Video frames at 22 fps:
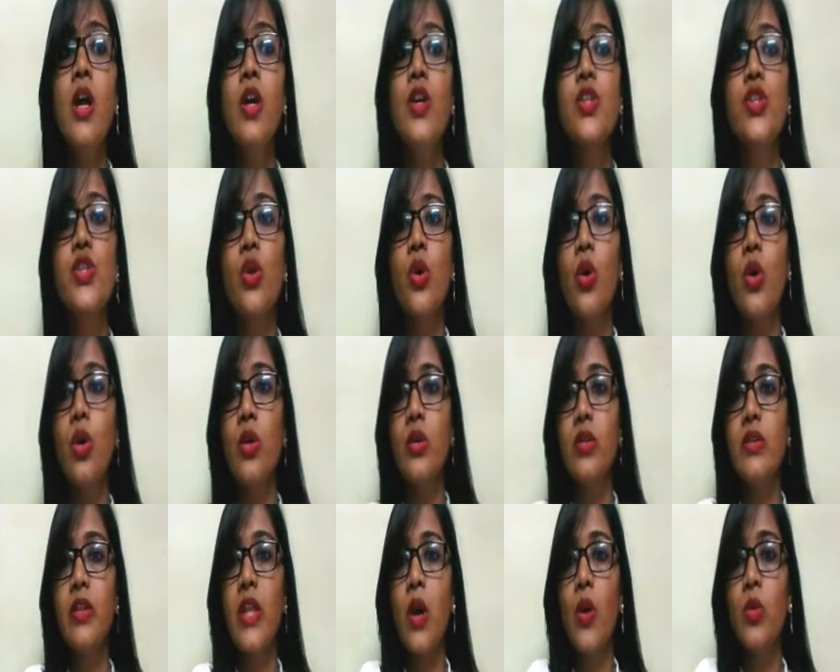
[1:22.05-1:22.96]
So
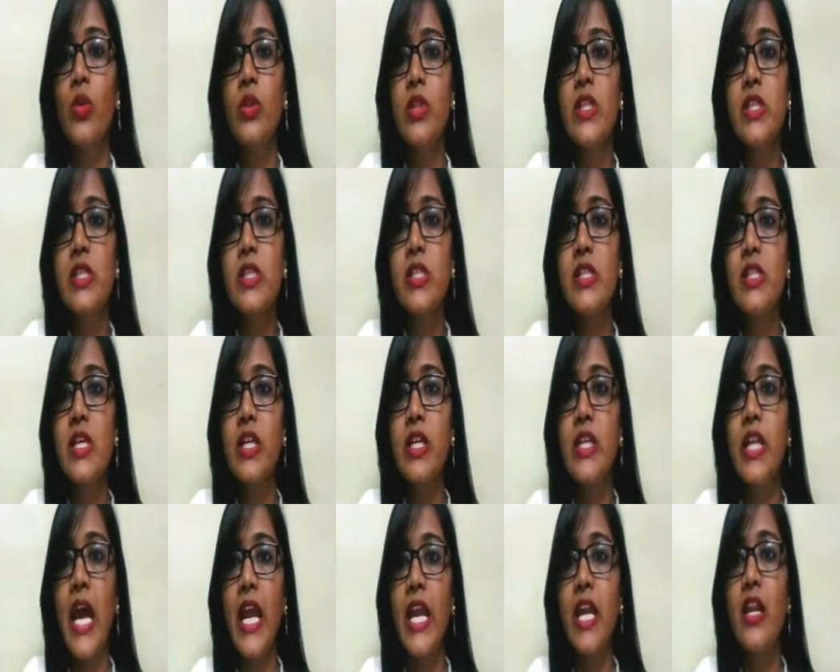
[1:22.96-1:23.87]
now this is the
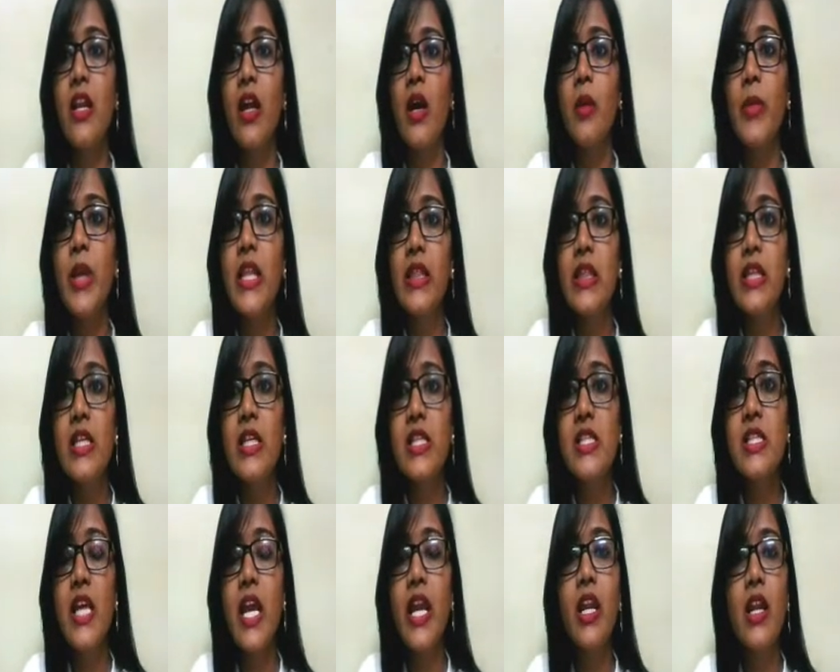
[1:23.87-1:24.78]
diagram. In this
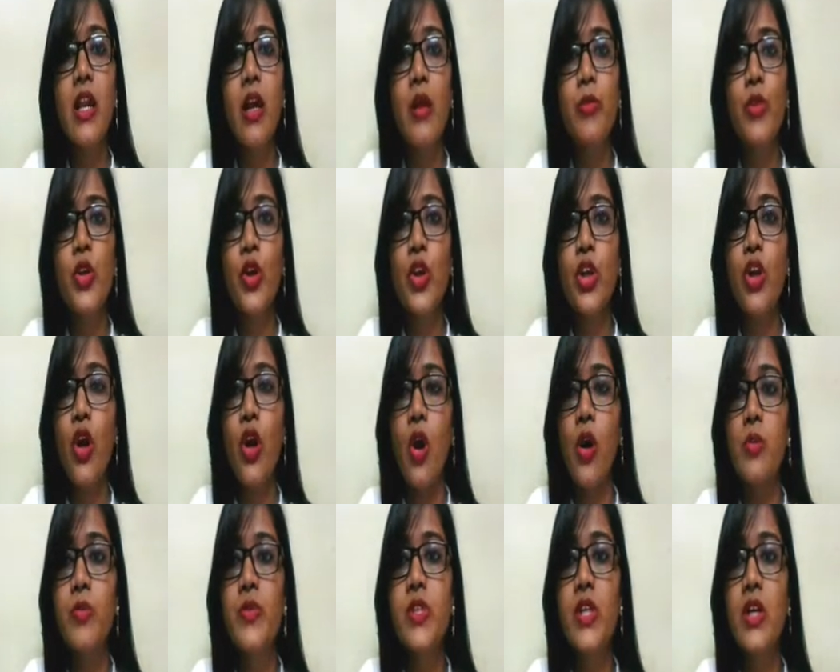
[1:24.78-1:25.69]
diagram you can
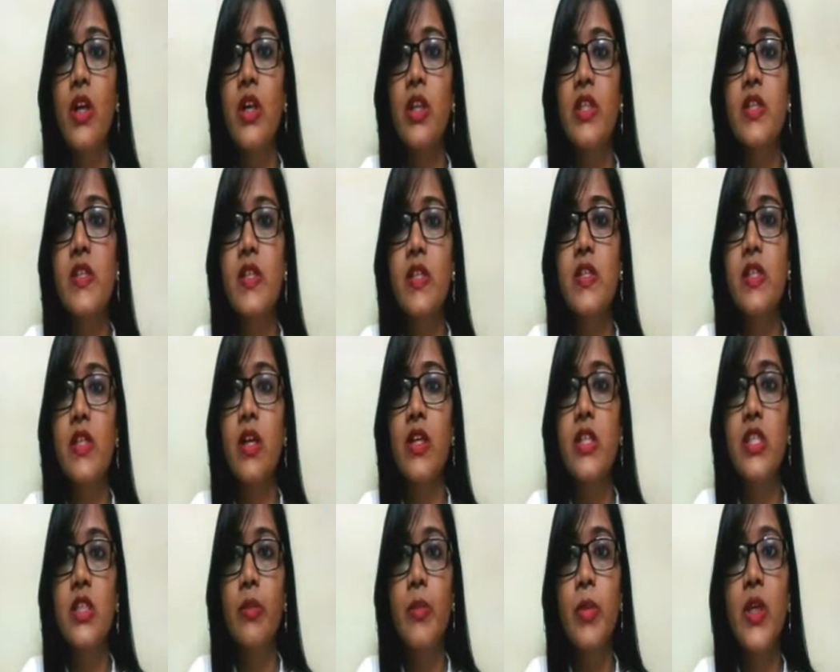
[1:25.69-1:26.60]
observe this is a
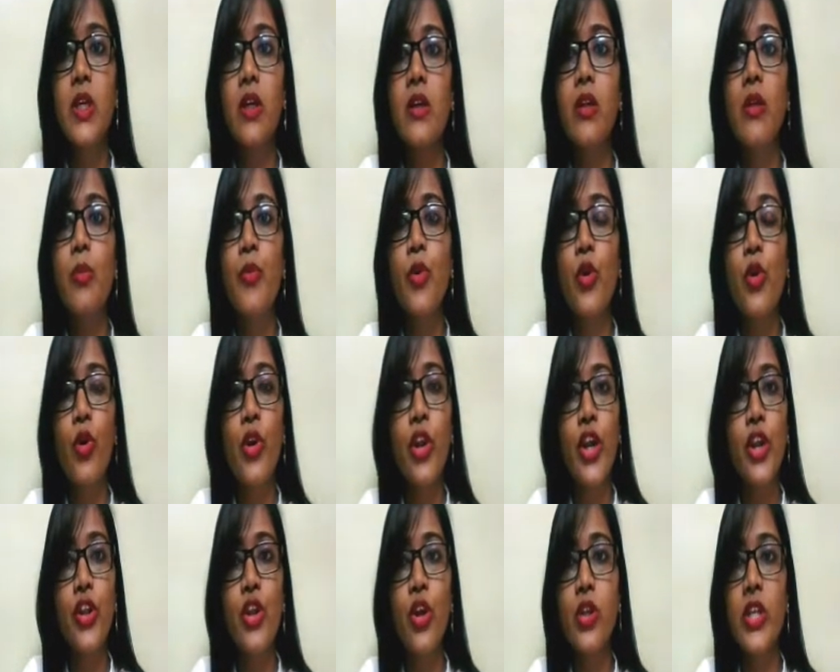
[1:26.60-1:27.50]
typical
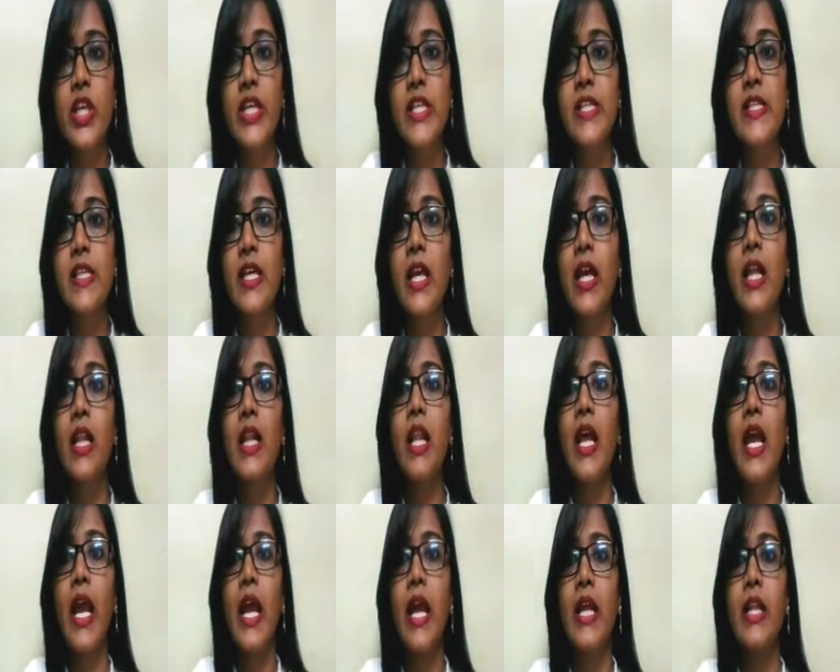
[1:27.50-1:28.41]
prokaryotic cell,
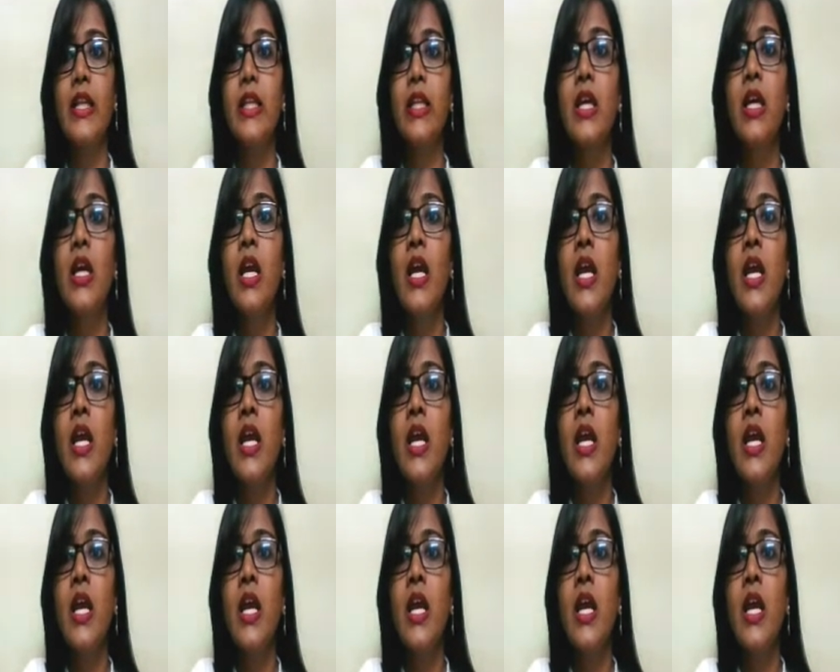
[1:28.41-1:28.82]
and